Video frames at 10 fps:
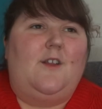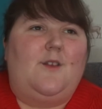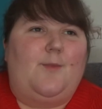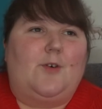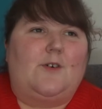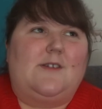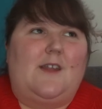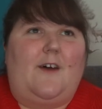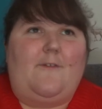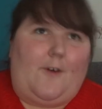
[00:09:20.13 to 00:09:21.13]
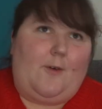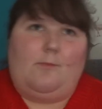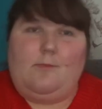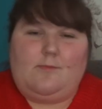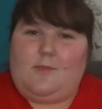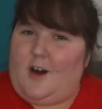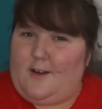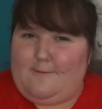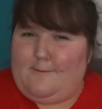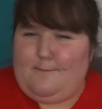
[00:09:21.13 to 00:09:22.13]
the books that they're from kind
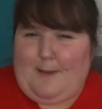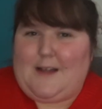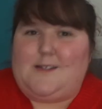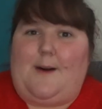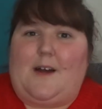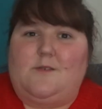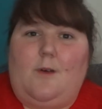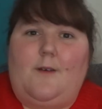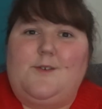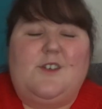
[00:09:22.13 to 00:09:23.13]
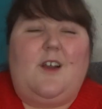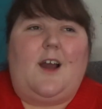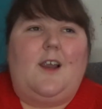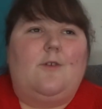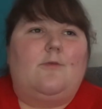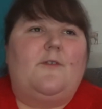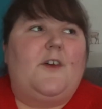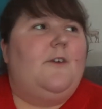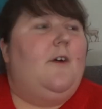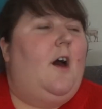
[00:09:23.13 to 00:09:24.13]
of back to back as well and do like a little
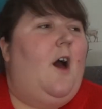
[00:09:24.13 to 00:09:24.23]
review.